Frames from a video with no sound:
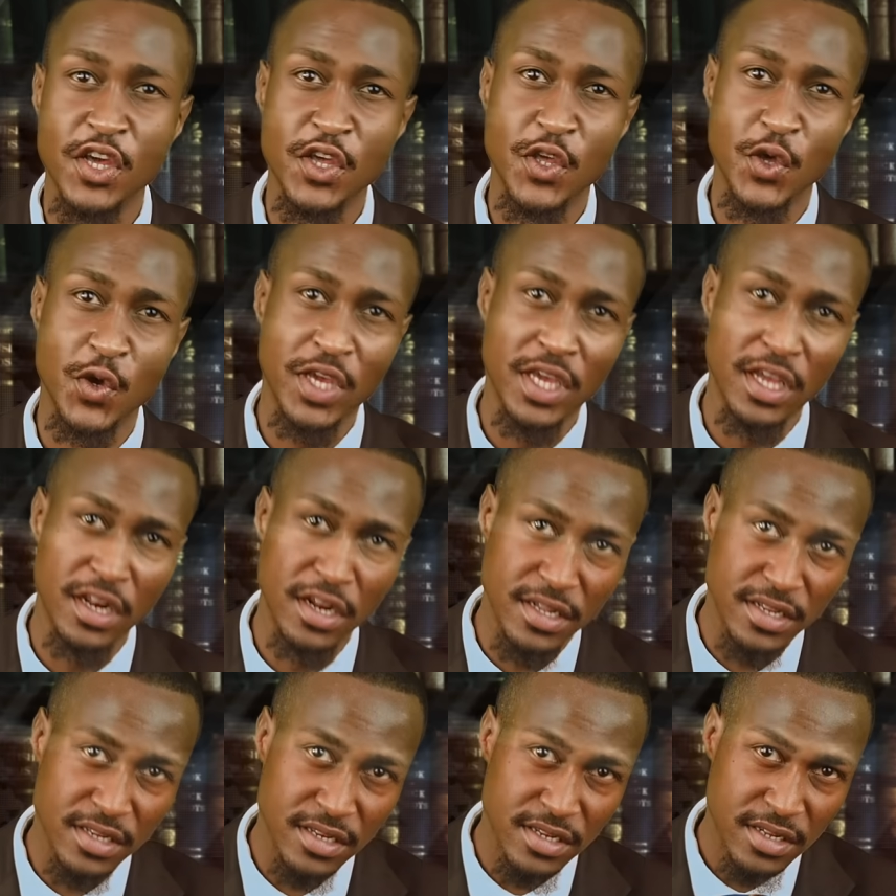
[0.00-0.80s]
your
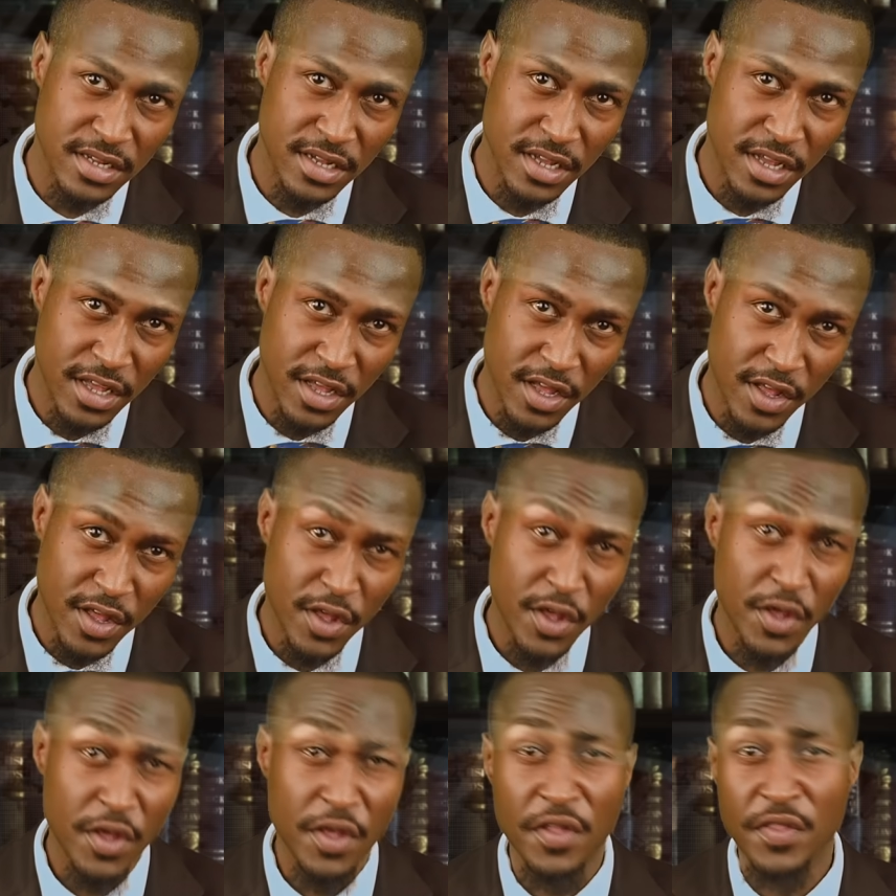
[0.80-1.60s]
killers,
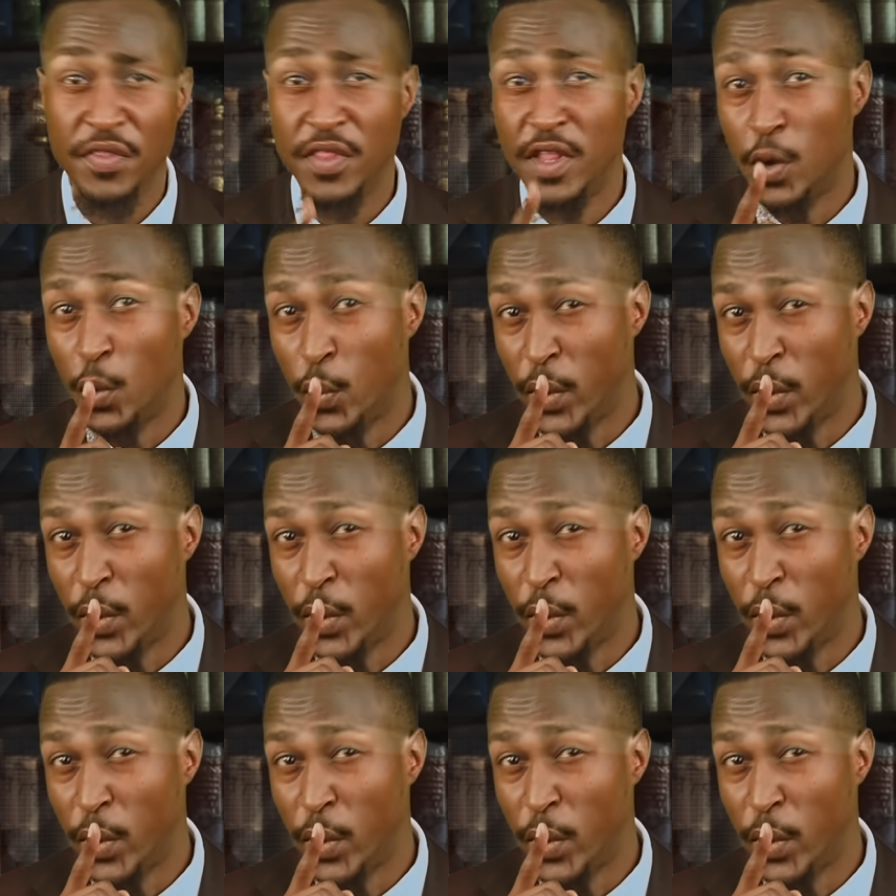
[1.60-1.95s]
the